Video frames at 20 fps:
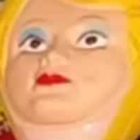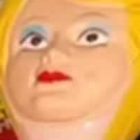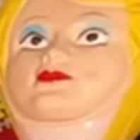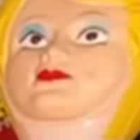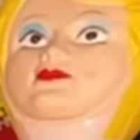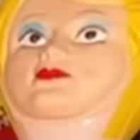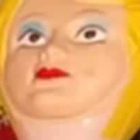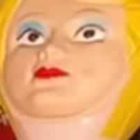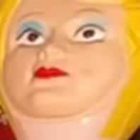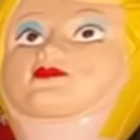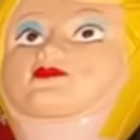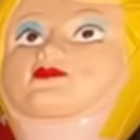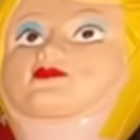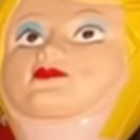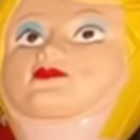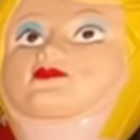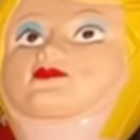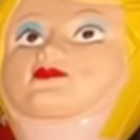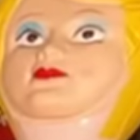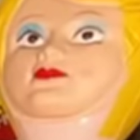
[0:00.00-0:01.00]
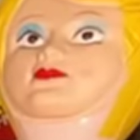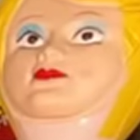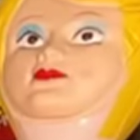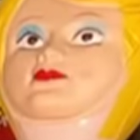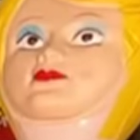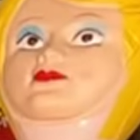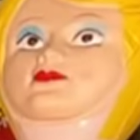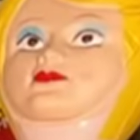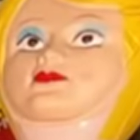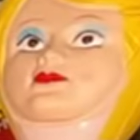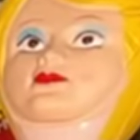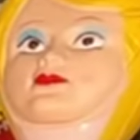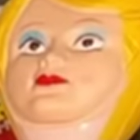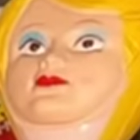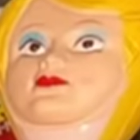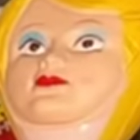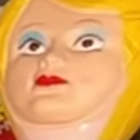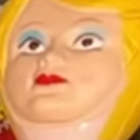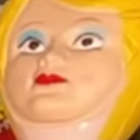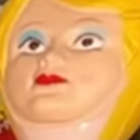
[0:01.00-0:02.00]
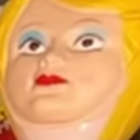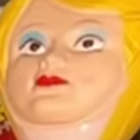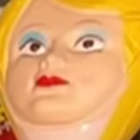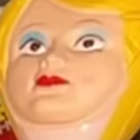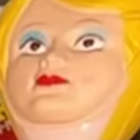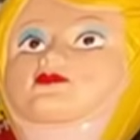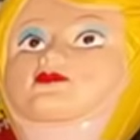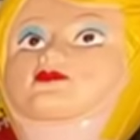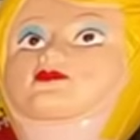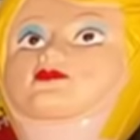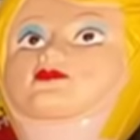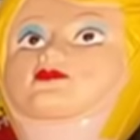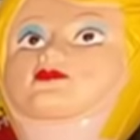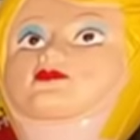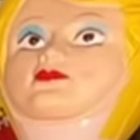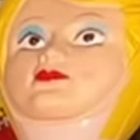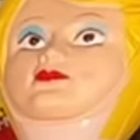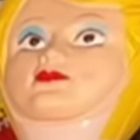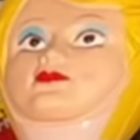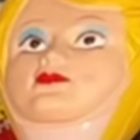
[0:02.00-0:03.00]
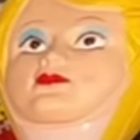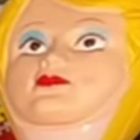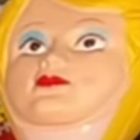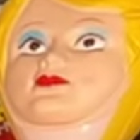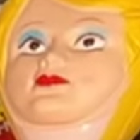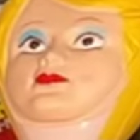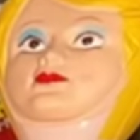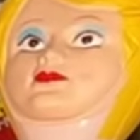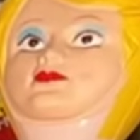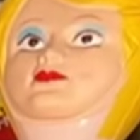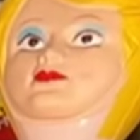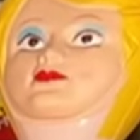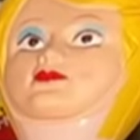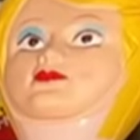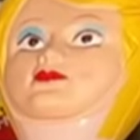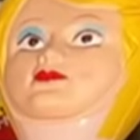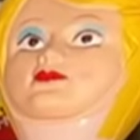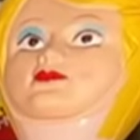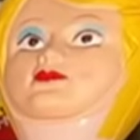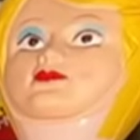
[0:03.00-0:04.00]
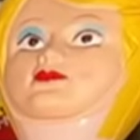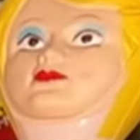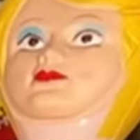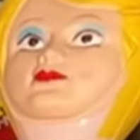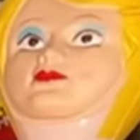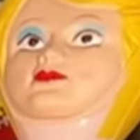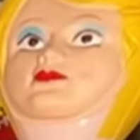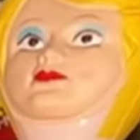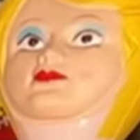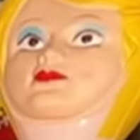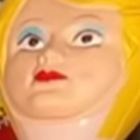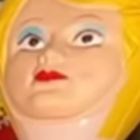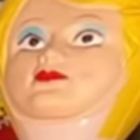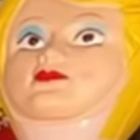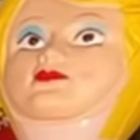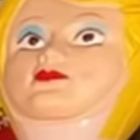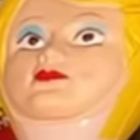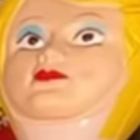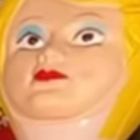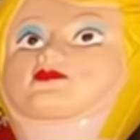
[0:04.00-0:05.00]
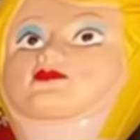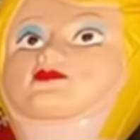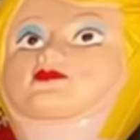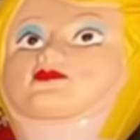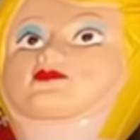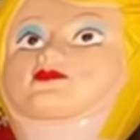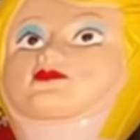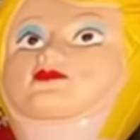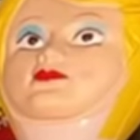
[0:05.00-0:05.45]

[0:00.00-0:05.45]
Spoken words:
This person isn't speaking.